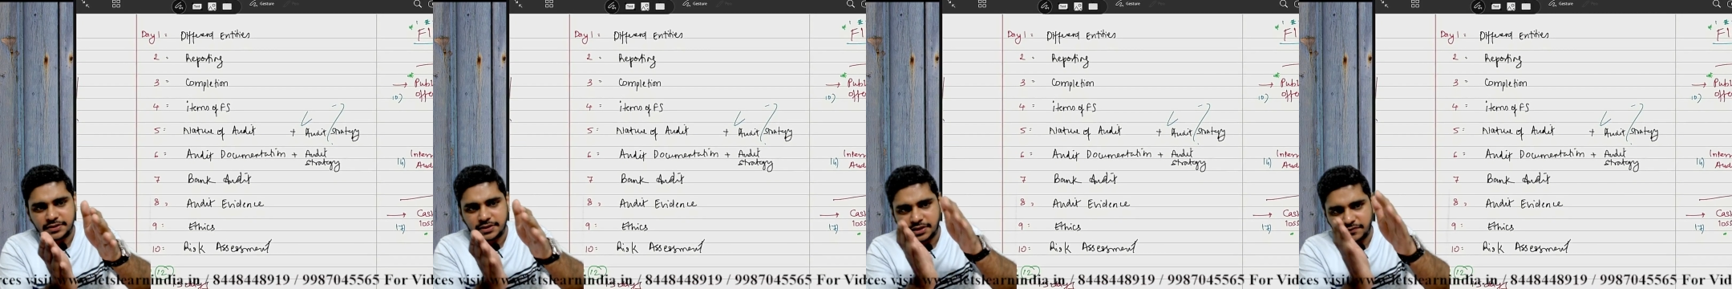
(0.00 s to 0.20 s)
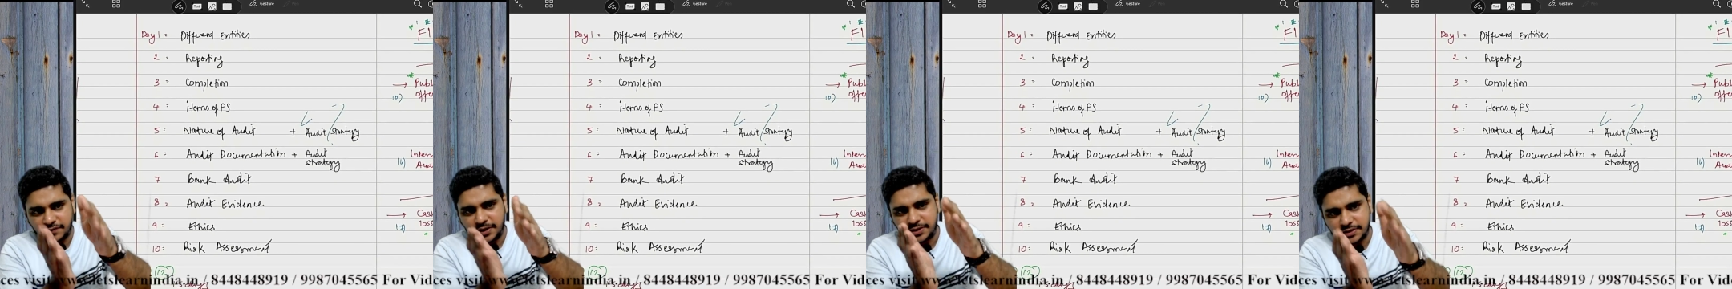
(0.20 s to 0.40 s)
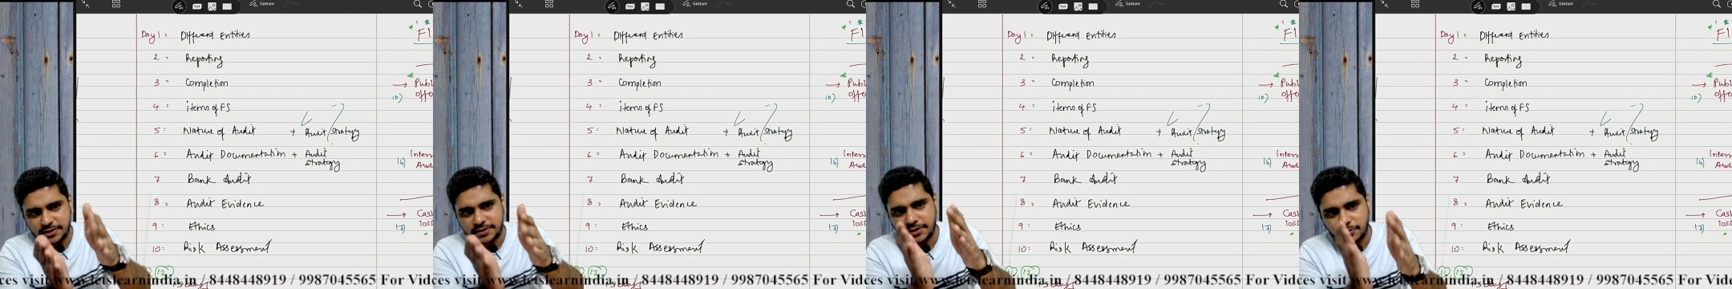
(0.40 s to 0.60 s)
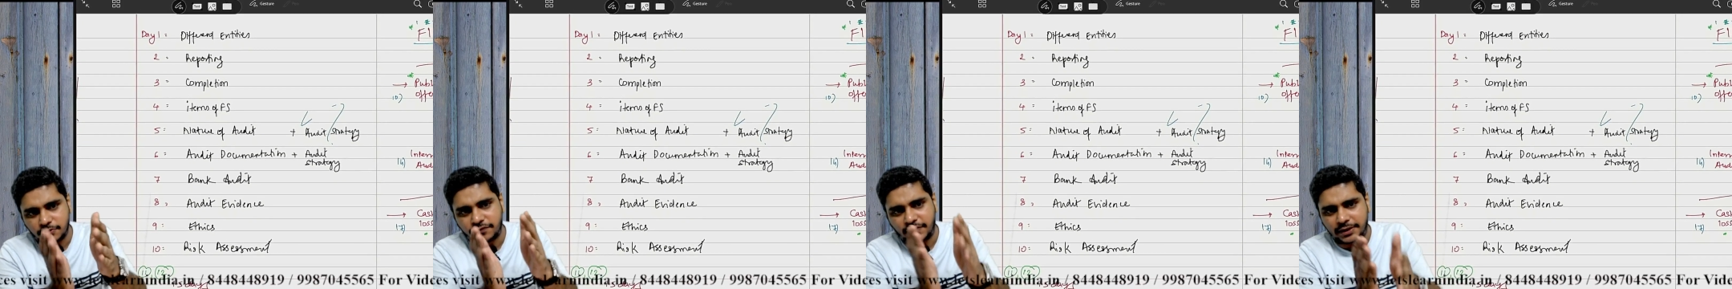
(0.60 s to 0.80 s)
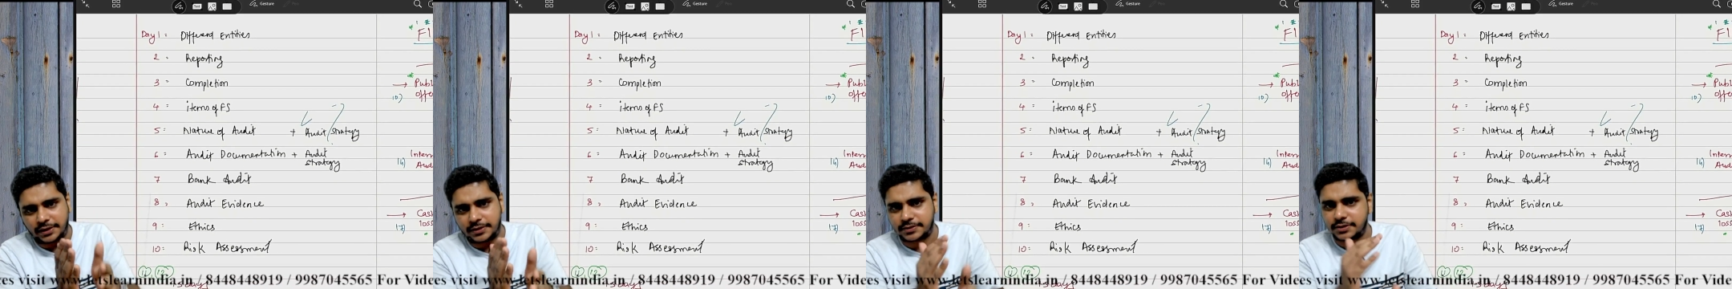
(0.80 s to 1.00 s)
Divide this into
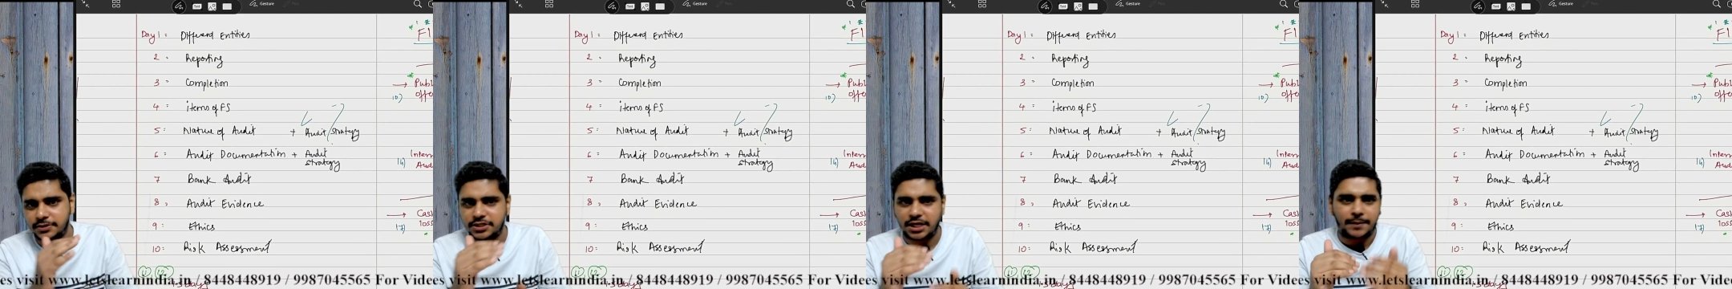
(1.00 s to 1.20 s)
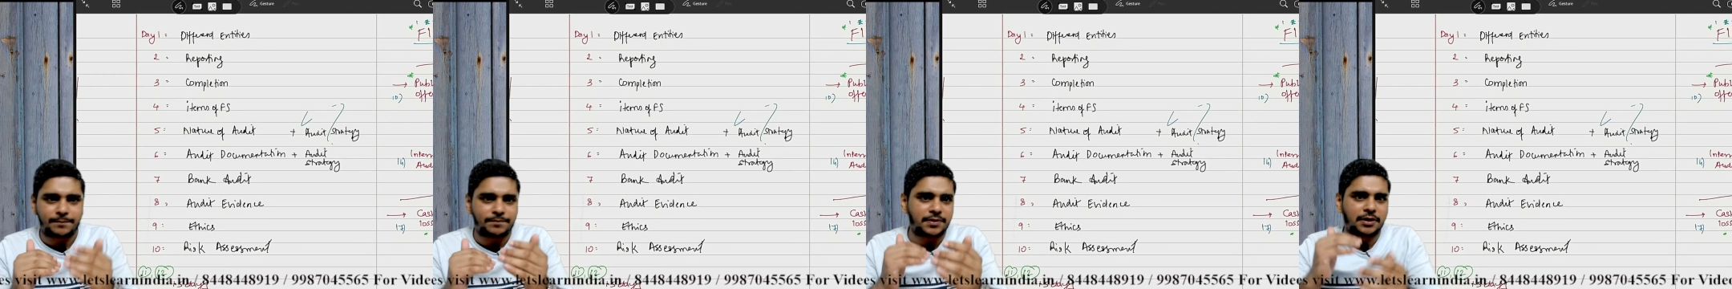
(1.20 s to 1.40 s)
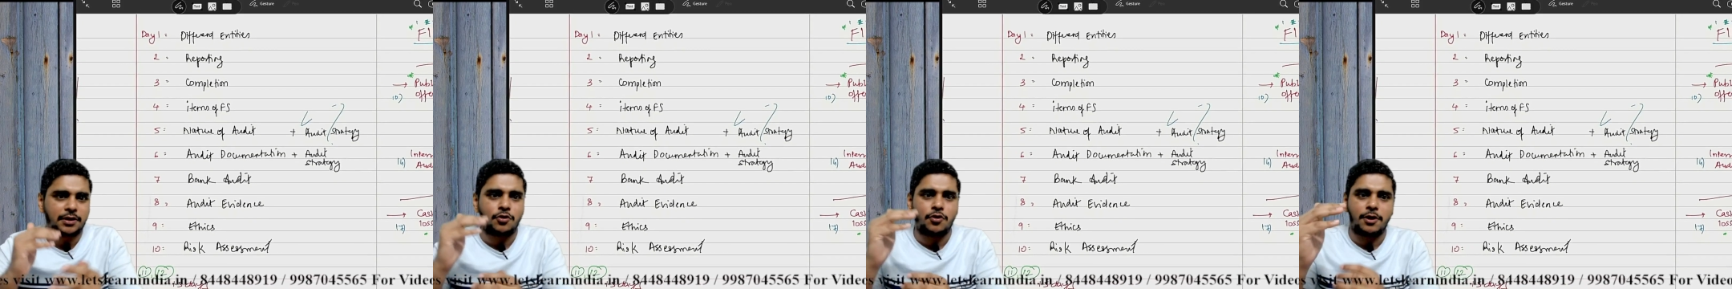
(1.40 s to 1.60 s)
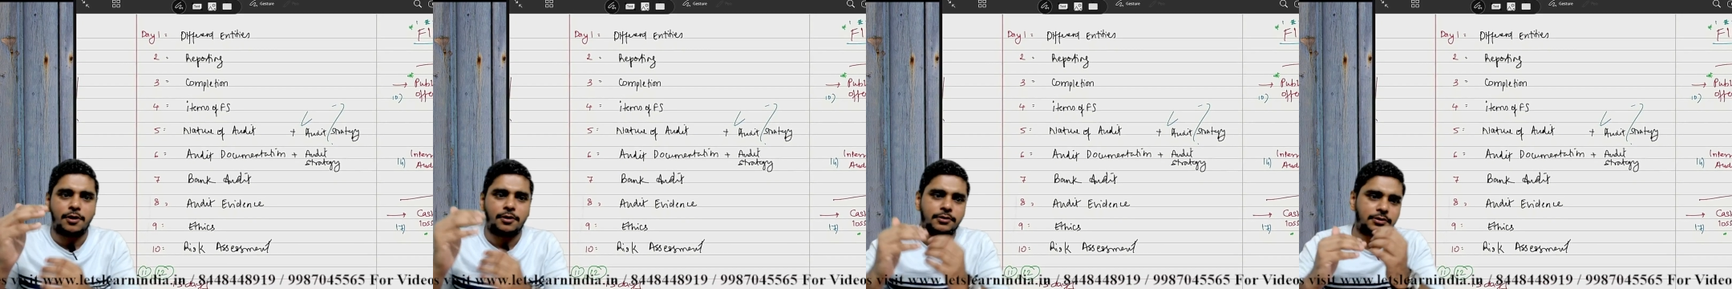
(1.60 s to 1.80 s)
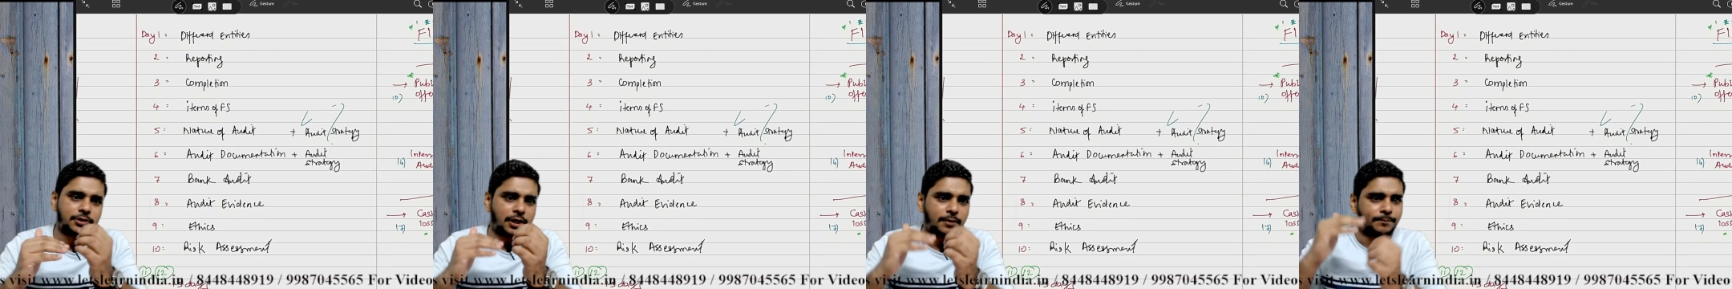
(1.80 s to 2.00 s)
5 days. Chapter ka
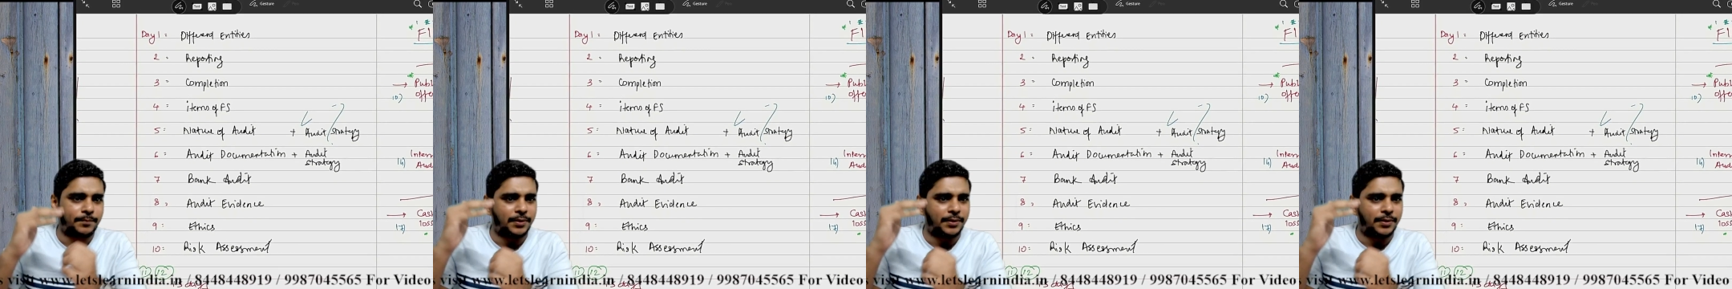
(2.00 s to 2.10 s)
up